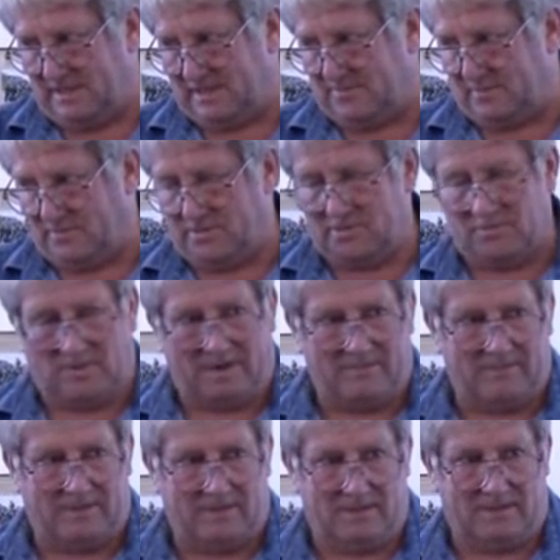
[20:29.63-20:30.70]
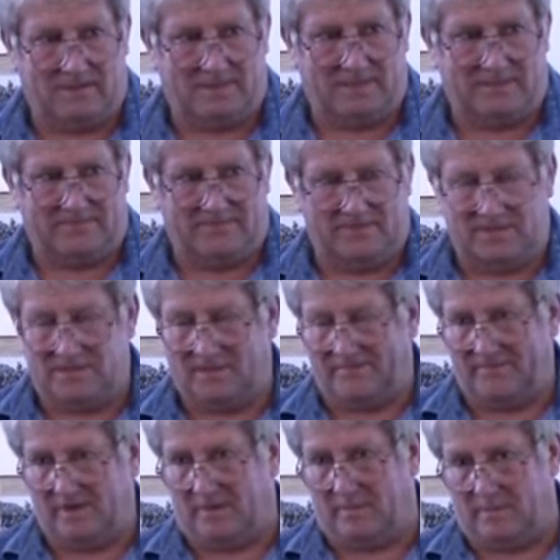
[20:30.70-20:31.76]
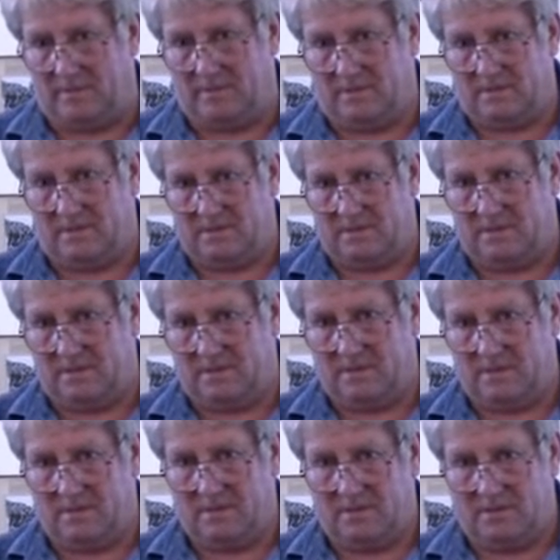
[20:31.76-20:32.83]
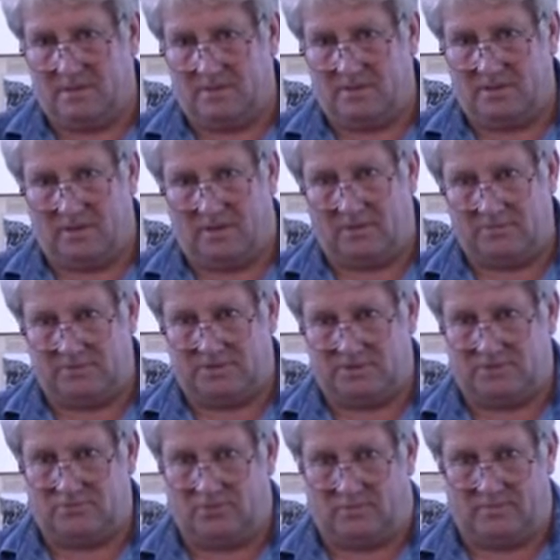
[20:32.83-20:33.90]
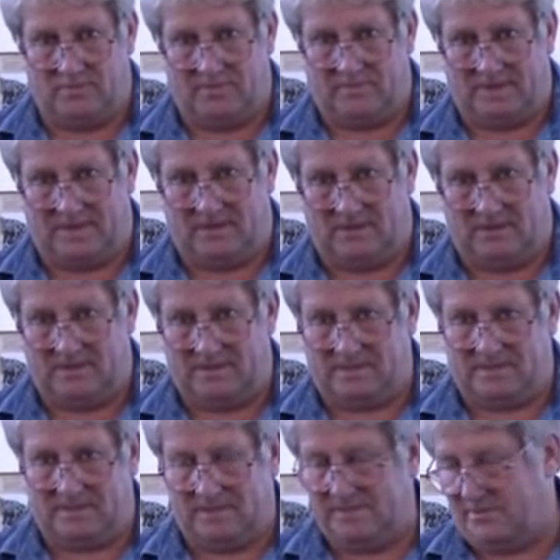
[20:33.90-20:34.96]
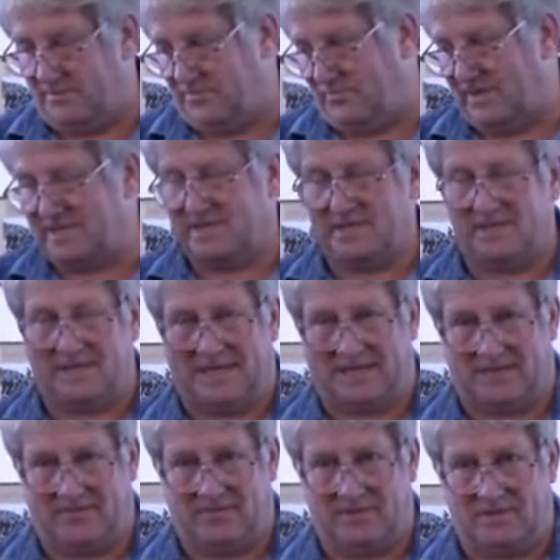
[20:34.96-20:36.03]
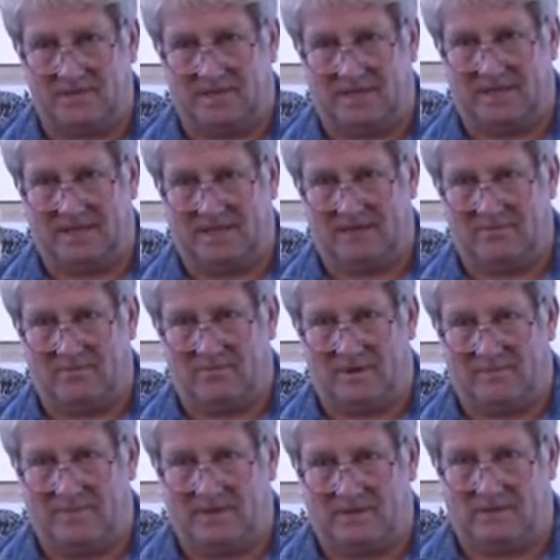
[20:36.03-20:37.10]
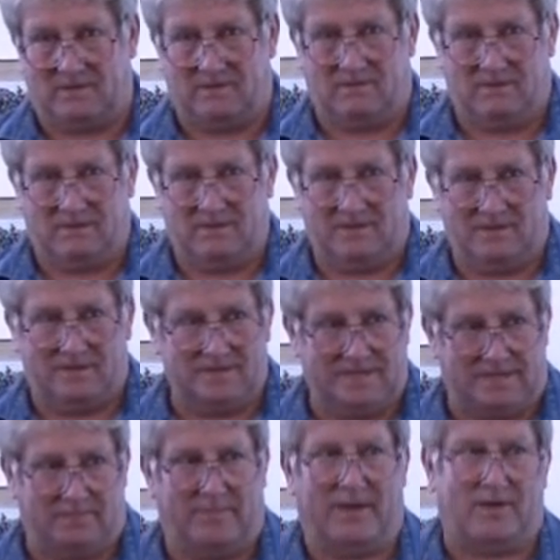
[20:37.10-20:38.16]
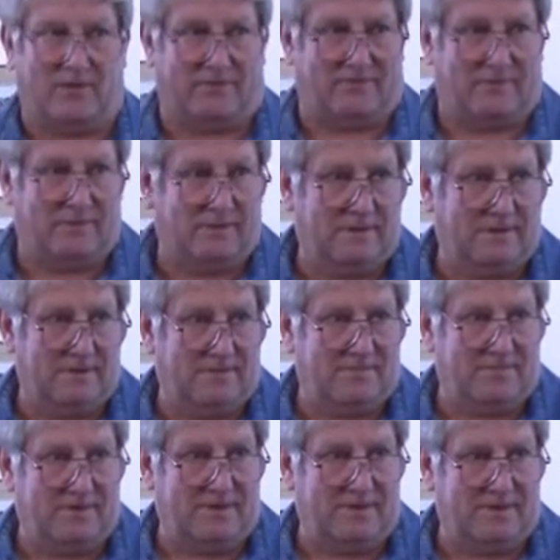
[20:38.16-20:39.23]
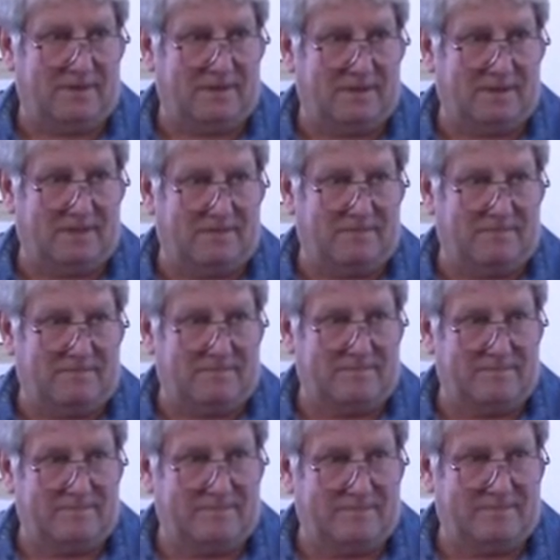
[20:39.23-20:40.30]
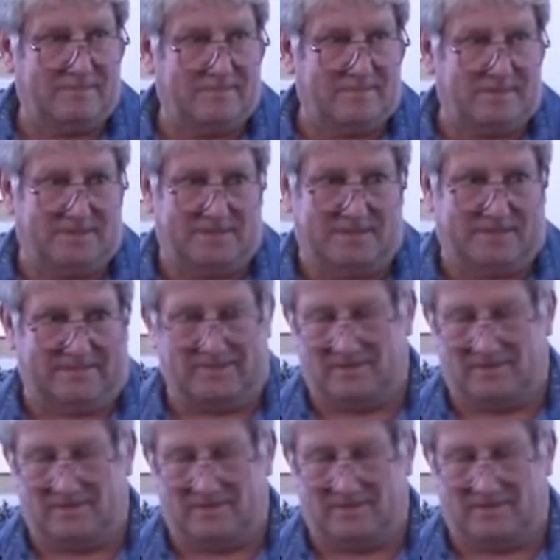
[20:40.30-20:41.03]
as opposed to white metal is if you stuff it up, you can't just drop the metal into the resin lacquer thinners like you can with white metal and take the paint off. You know, you just have